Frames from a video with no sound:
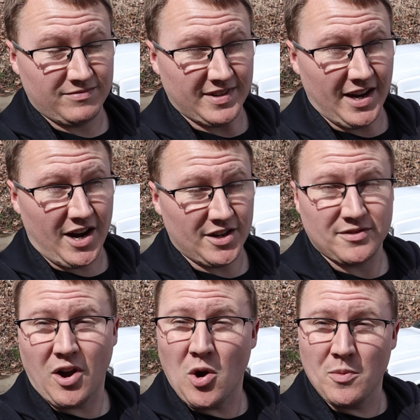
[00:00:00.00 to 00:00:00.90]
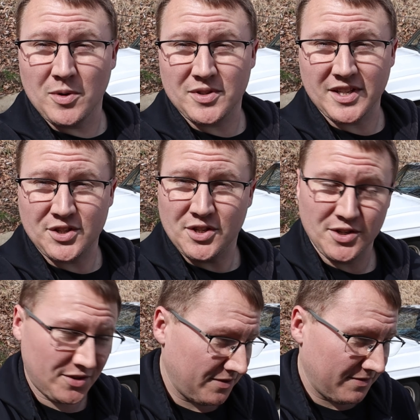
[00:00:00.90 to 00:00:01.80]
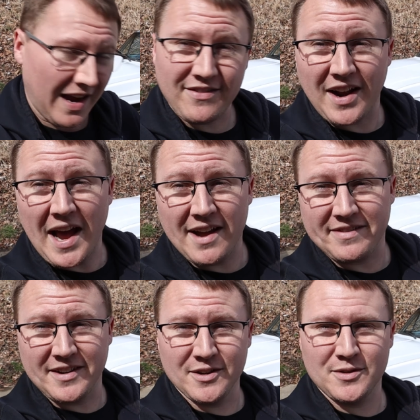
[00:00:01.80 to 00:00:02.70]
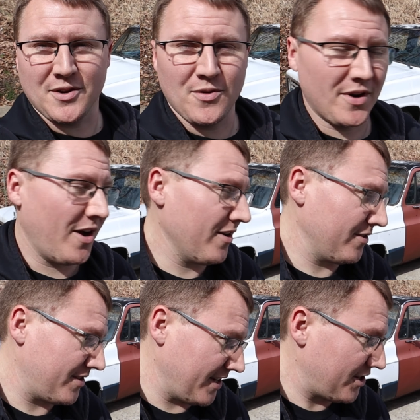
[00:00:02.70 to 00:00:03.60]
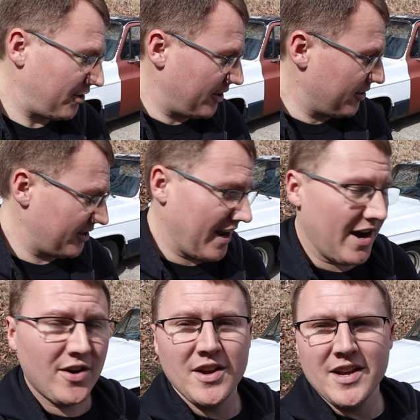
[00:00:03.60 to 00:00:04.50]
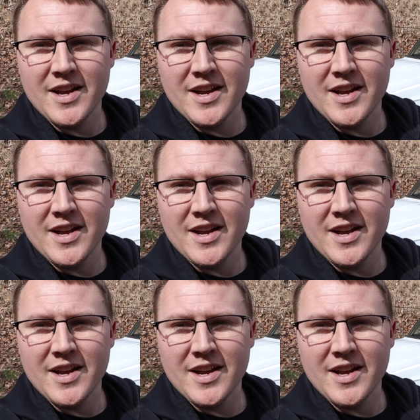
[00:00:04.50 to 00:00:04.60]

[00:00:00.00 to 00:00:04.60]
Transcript: gosh, almost 6 years, 5.5 years going on, 6 years now.